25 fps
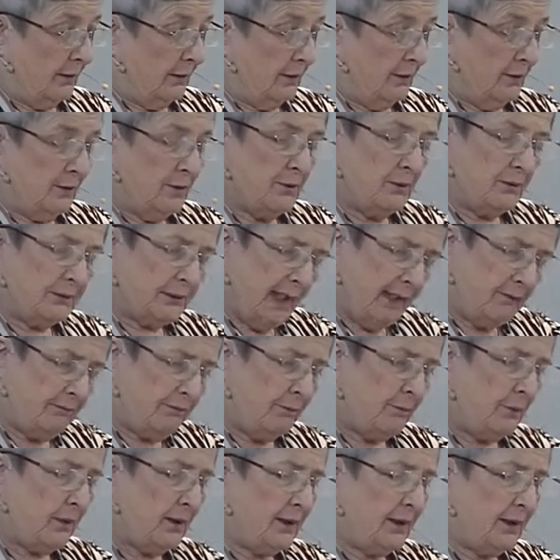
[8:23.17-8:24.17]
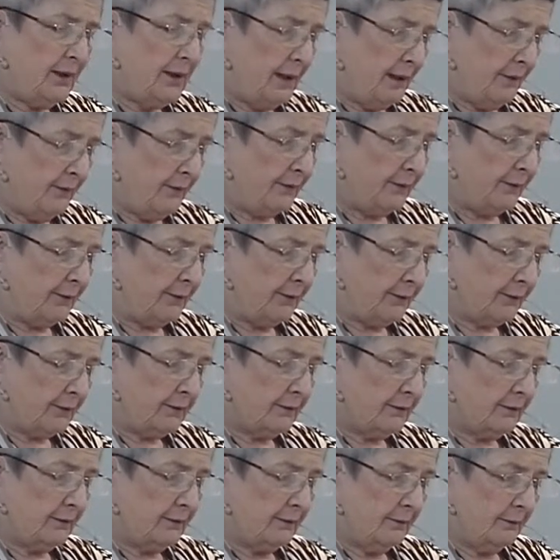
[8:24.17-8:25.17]
To love one another
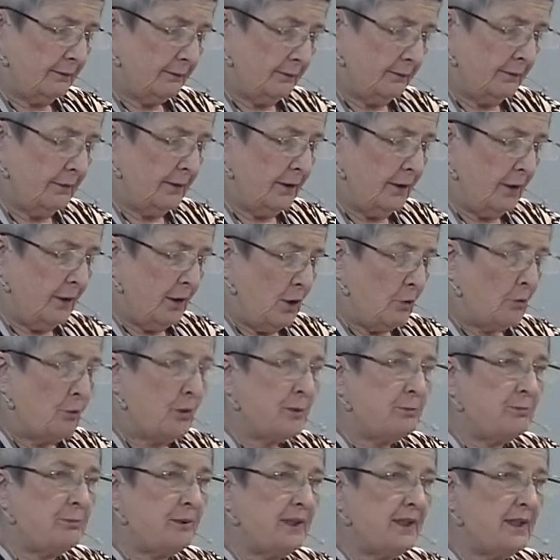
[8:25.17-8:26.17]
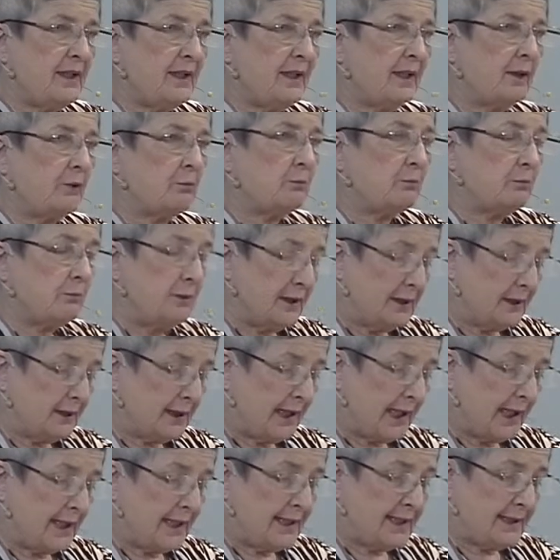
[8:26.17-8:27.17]
would be a
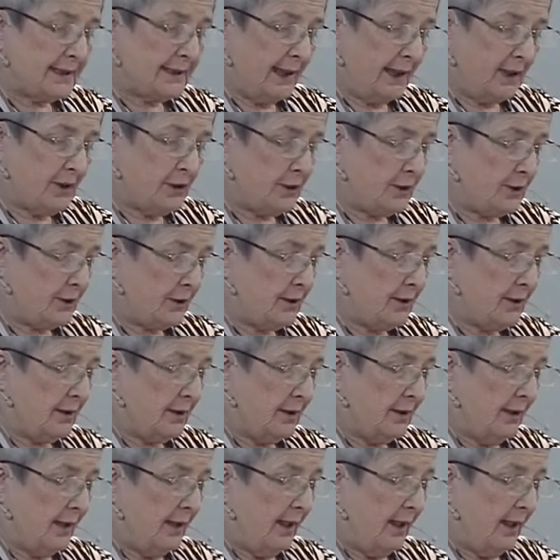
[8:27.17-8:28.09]
realization